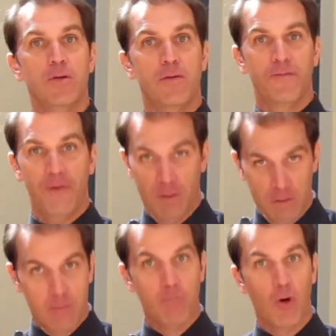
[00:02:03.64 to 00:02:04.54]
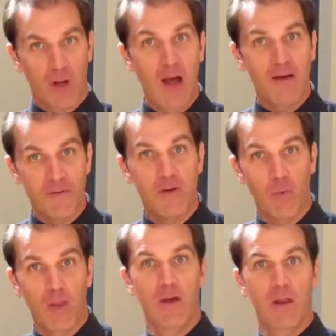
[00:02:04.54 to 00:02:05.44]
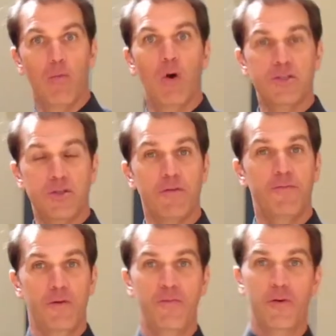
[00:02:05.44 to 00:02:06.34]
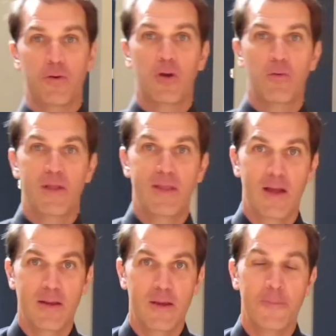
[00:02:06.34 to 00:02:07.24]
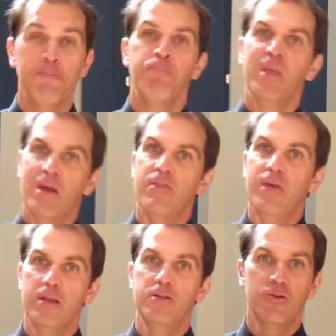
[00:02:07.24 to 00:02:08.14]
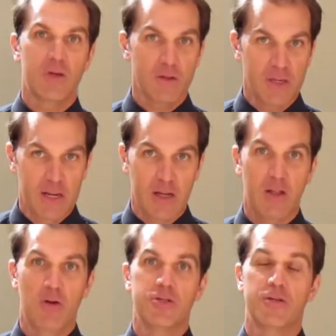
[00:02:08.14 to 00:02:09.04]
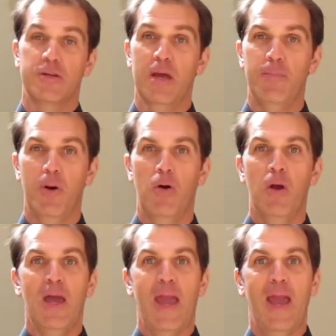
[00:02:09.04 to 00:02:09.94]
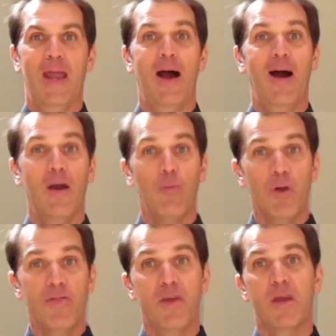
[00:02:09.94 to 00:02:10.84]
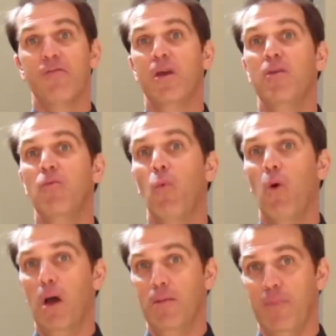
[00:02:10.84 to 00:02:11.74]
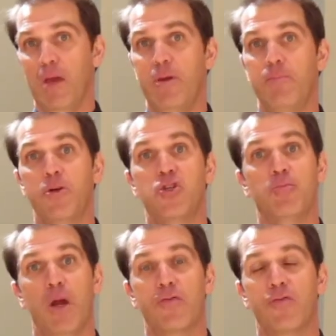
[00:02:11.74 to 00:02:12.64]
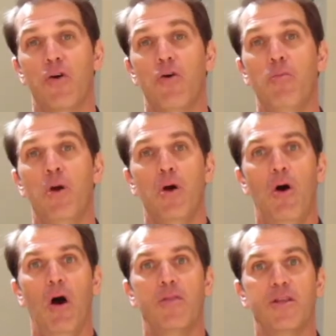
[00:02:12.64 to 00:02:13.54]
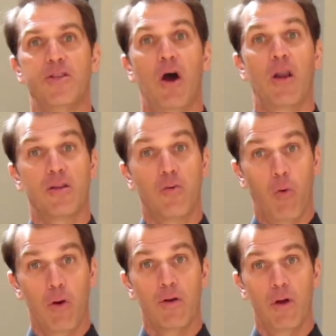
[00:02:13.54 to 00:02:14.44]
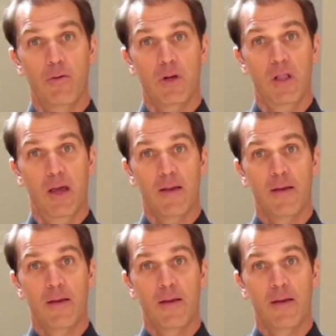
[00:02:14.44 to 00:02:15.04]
feel more confident with it and once you feel good with the technique, then you can get it closer to tempo, and I would think of it in one. Maybe put your metronome on the dotted quarter note click